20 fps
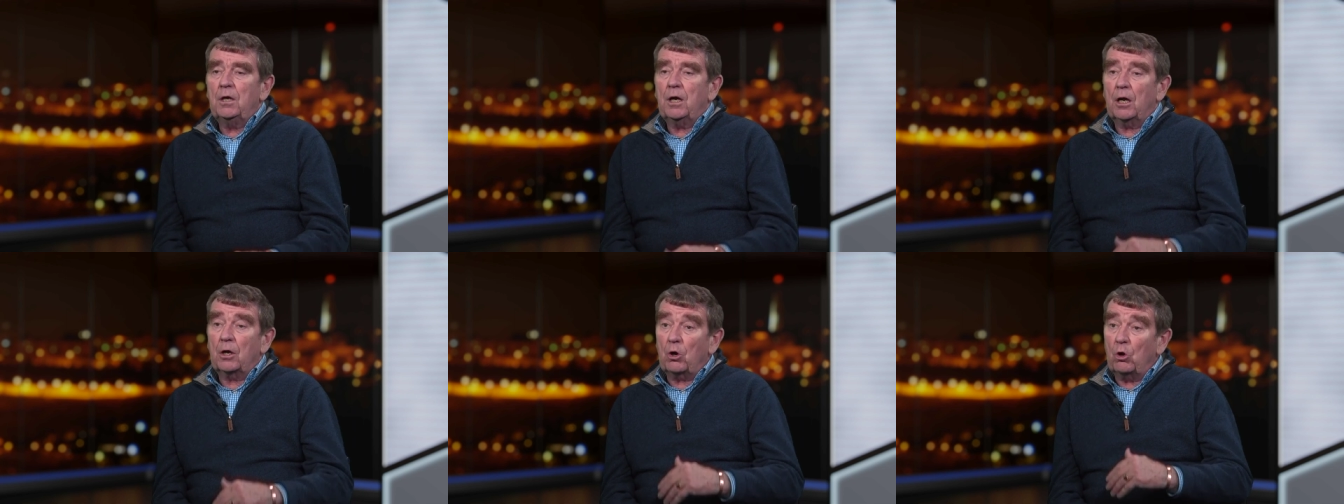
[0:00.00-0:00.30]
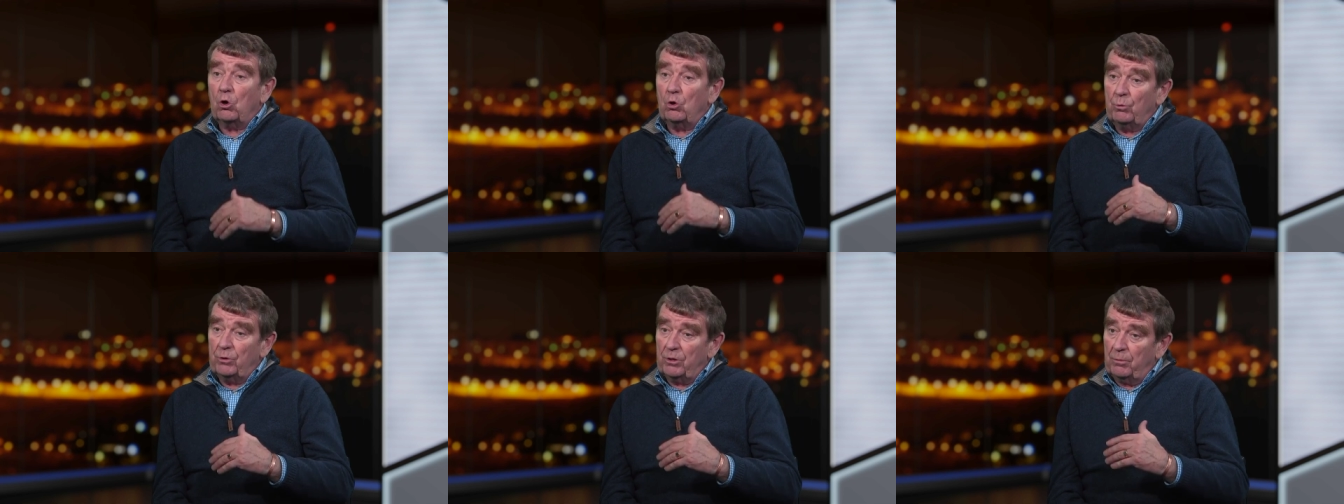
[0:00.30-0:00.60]

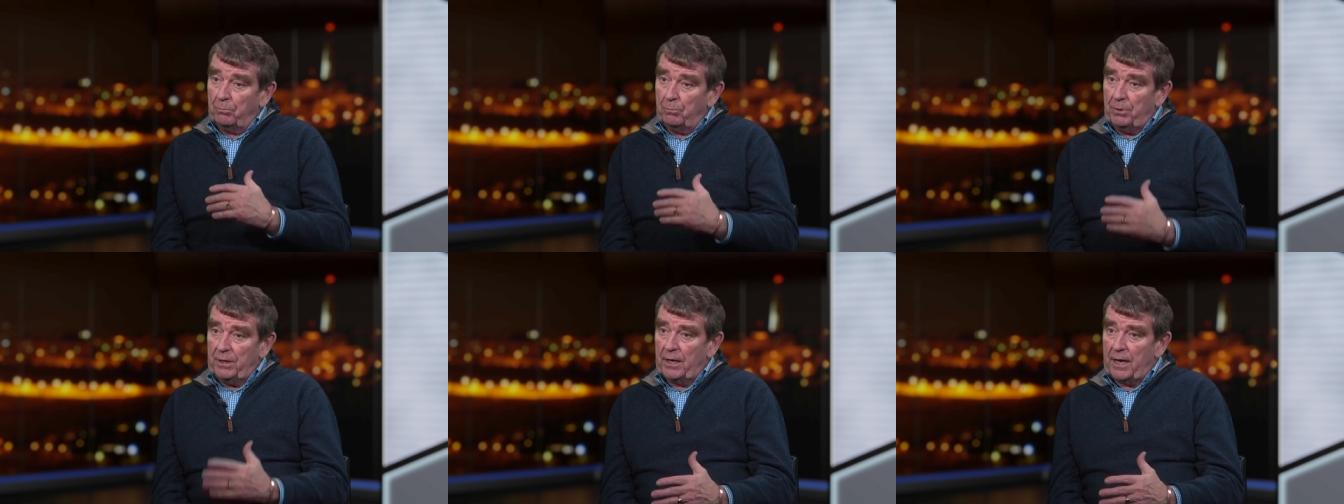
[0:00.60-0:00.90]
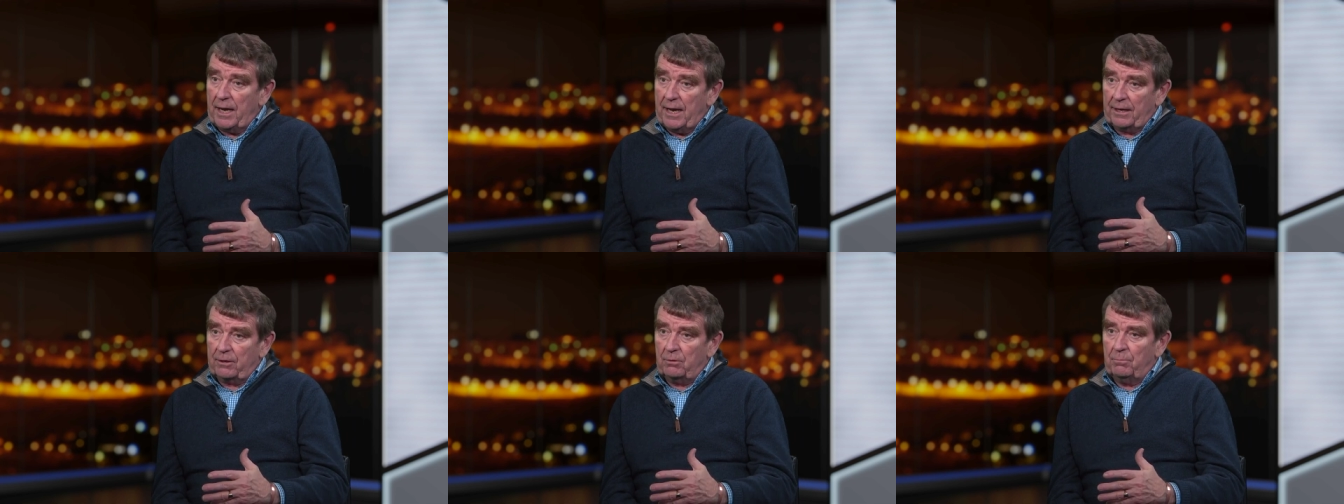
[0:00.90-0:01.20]
along with a big
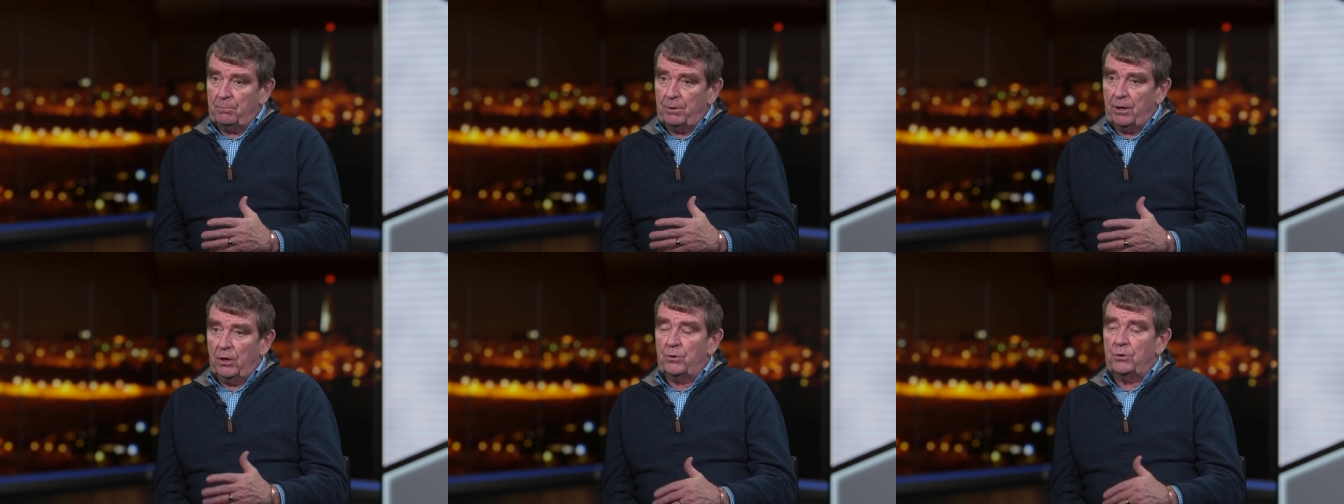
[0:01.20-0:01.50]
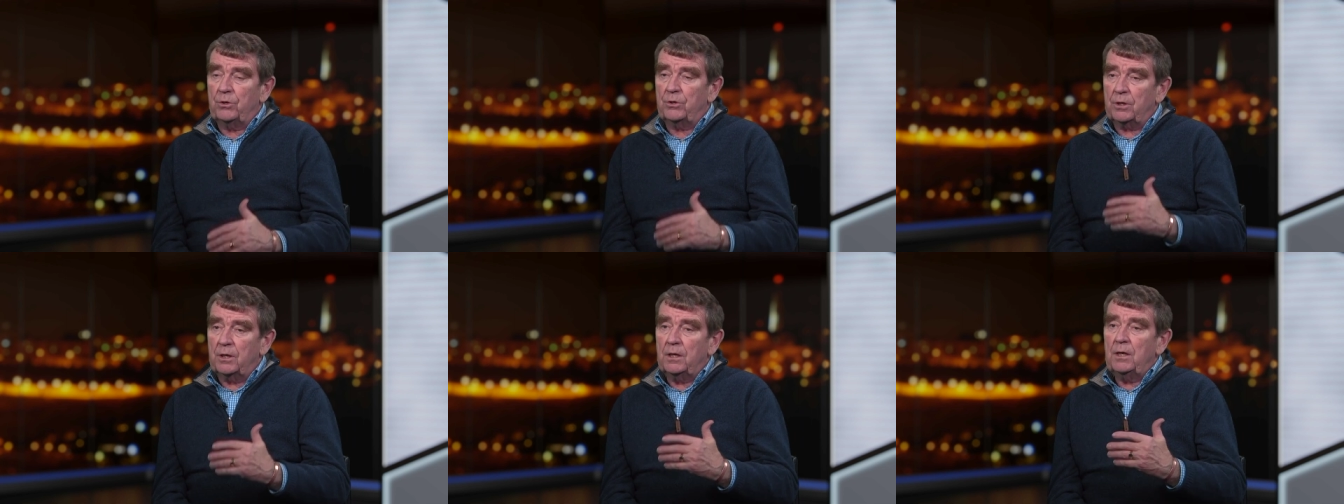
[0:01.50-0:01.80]
air
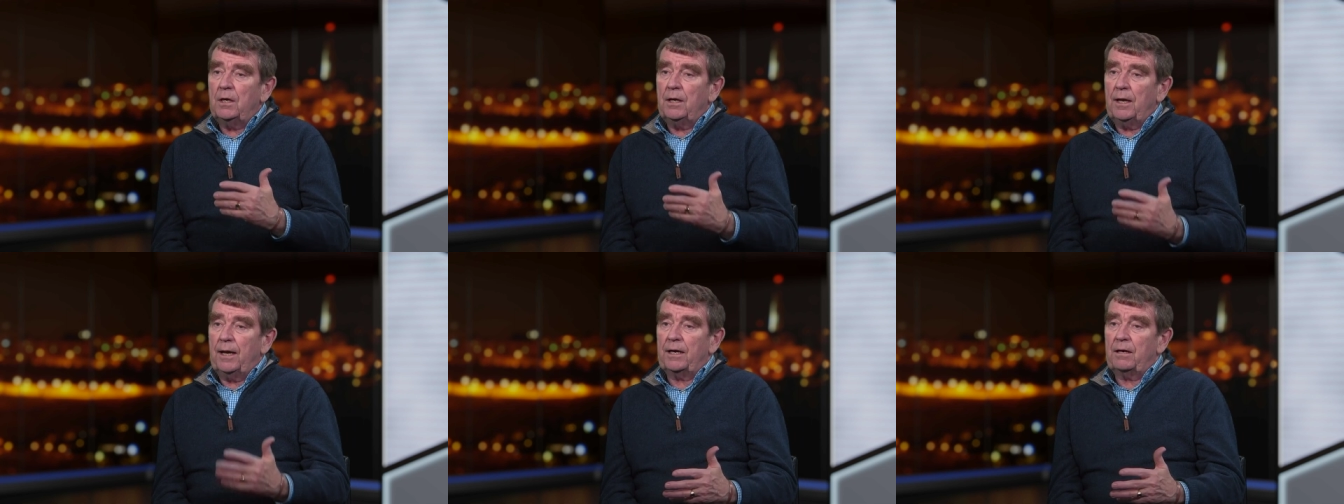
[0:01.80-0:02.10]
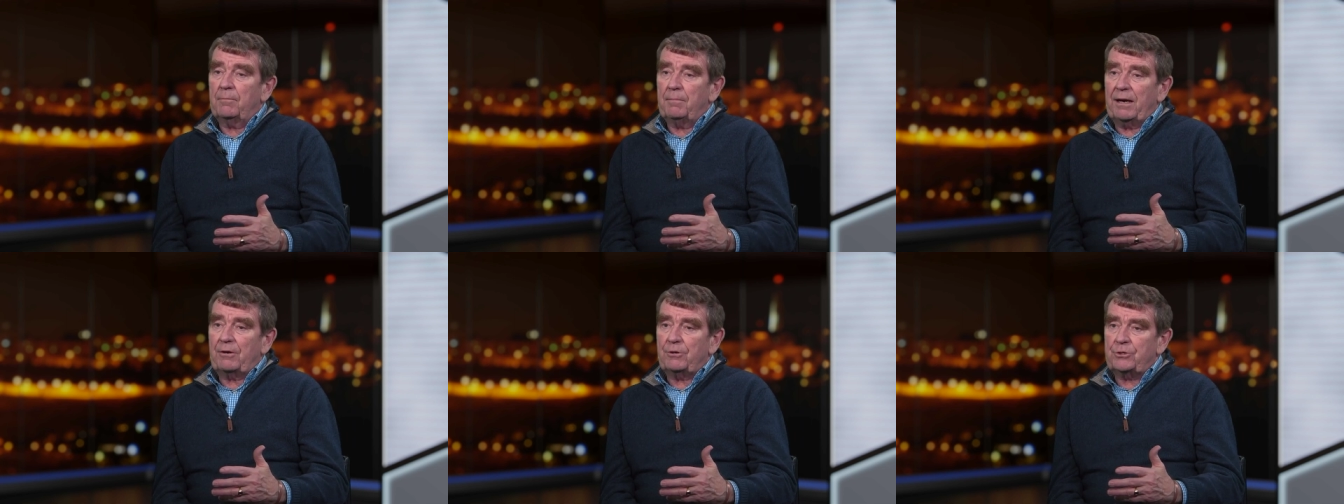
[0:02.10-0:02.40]
component and
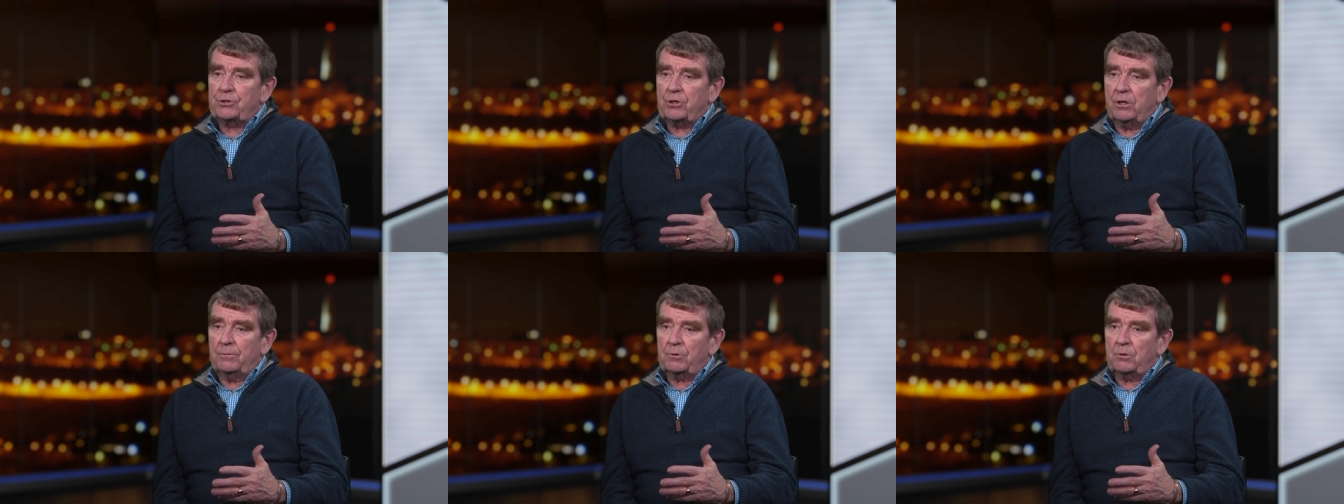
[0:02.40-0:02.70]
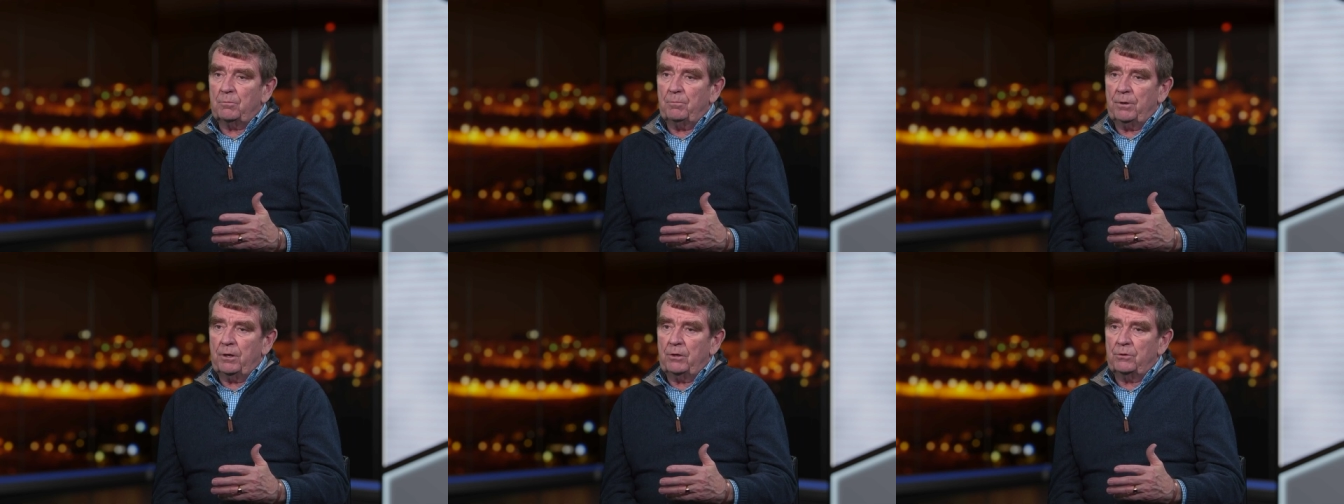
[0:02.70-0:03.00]
a maritime
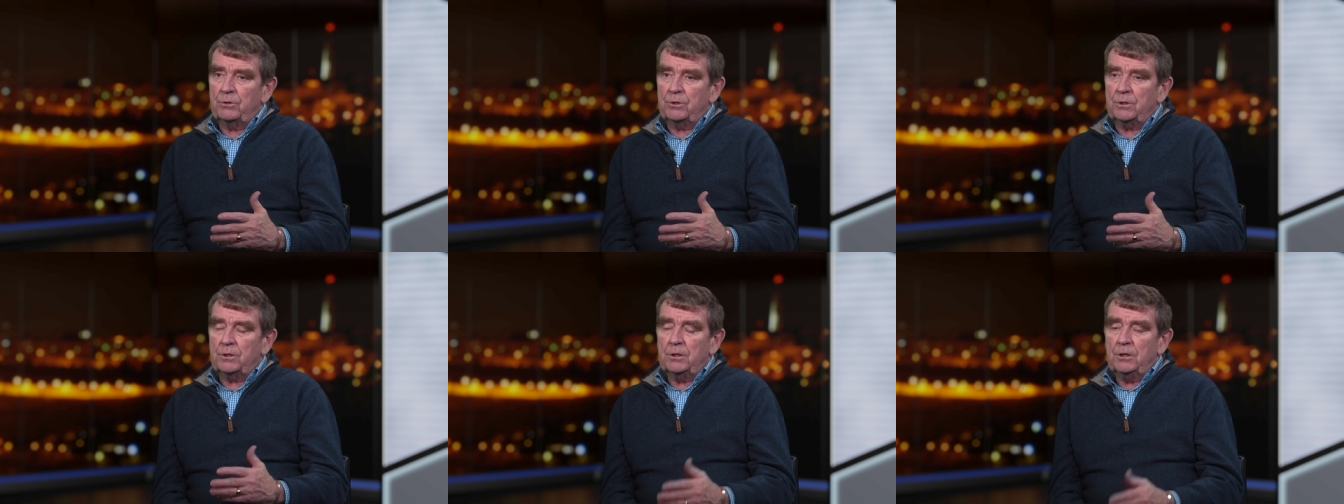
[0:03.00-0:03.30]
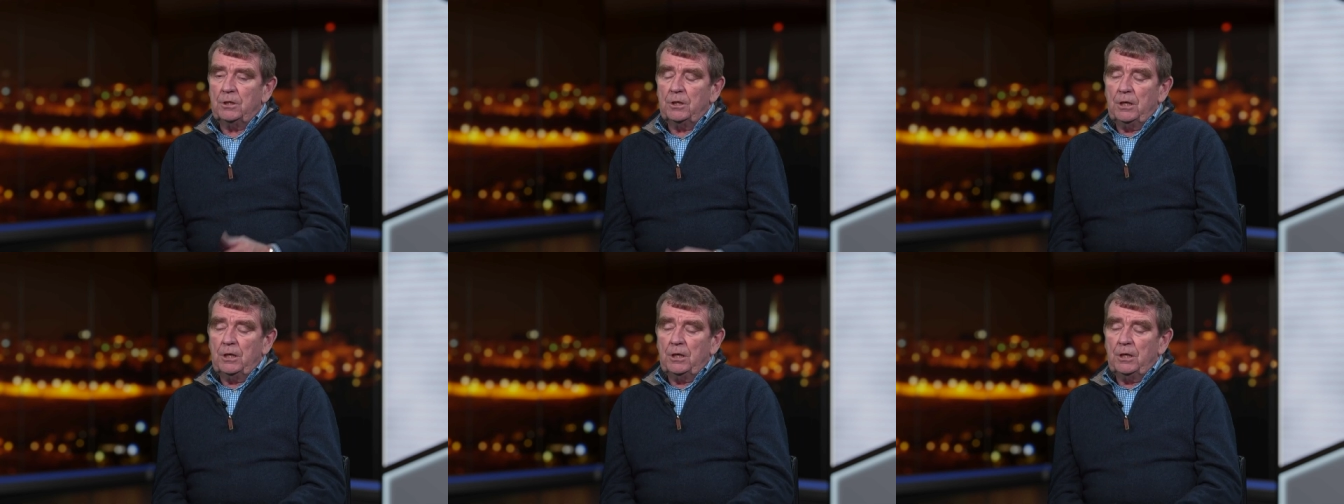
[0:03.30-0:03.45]
component.